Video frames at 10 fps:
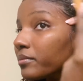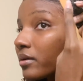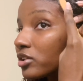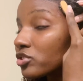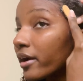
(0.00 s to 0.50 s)

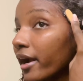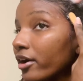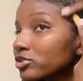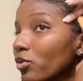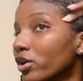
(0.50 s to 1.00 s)
because your
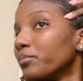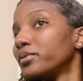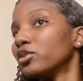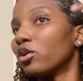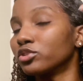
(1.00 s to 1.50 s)
hairs want to
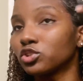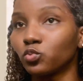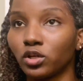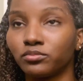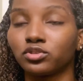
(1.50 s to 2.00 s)
be on swim,